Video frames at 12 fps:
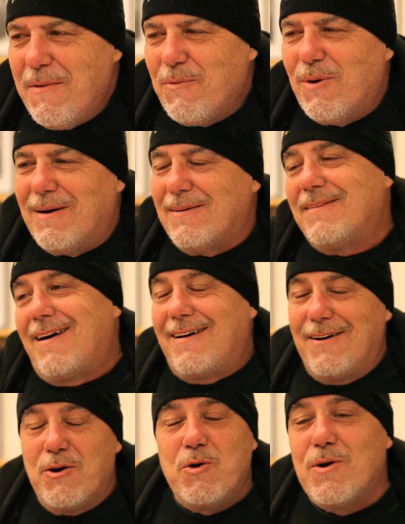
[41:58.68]
Well,
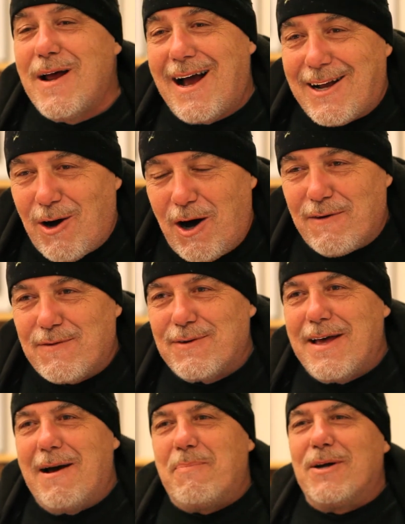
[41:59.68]
who did I call for
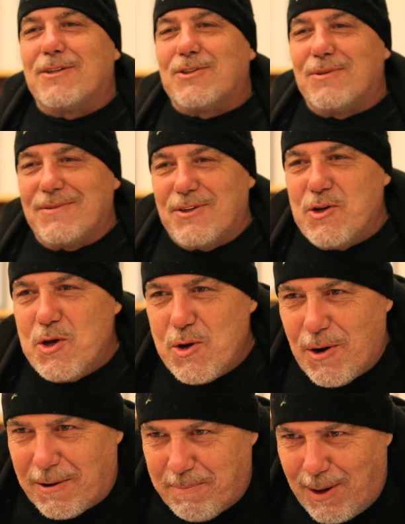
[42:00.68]
that picture? The New
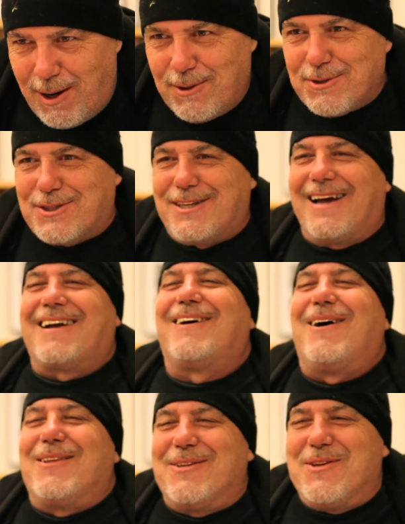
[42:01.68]
York Post. I
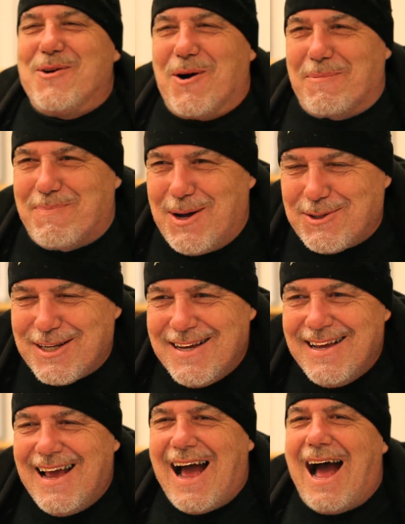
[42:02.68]
called the New York Post.
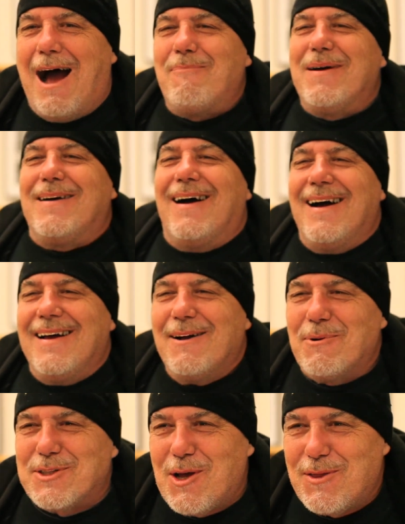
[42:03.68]

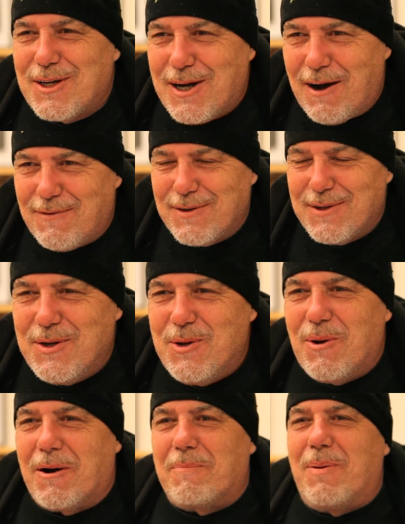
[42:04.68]
It was on the cover New
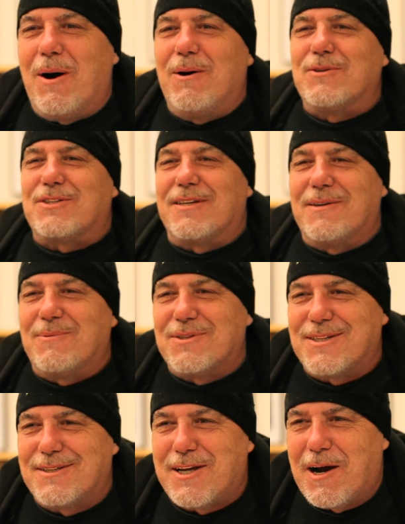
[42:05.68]
York Post, and it
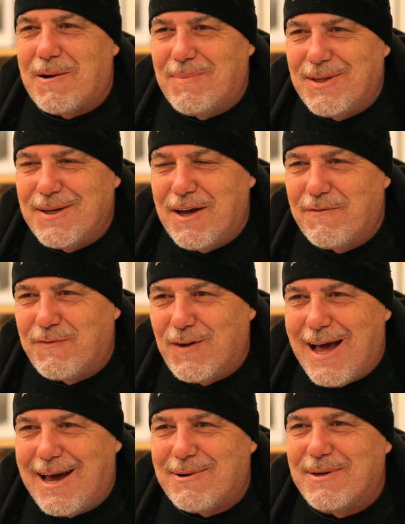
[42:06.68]
was a terribly
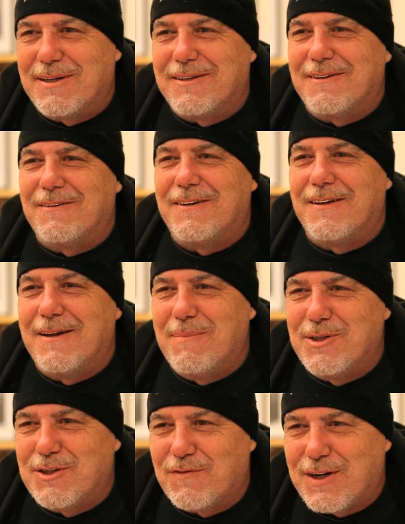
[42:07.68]
unflattering
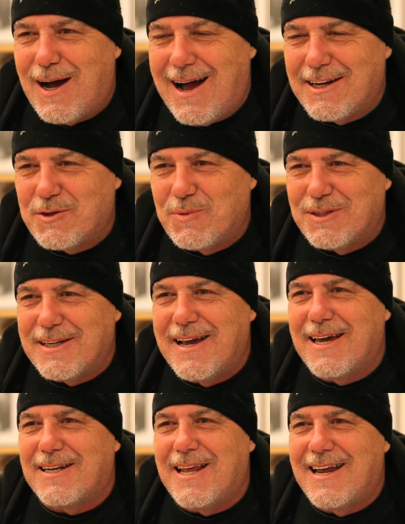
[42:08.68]
image of Koch with the
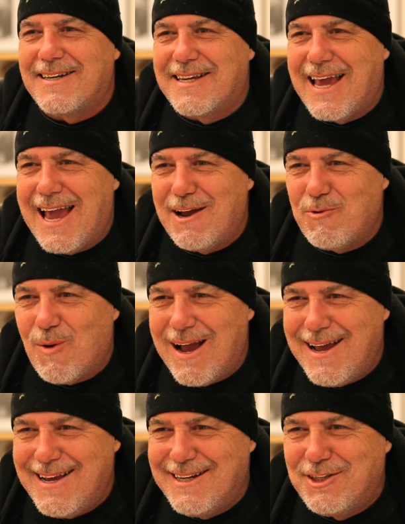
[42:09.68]
headline "Gay
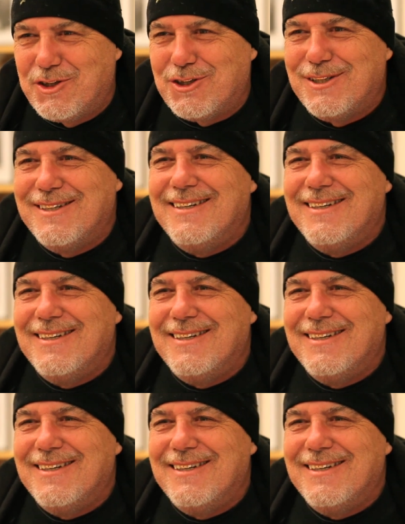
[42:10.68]
Rage."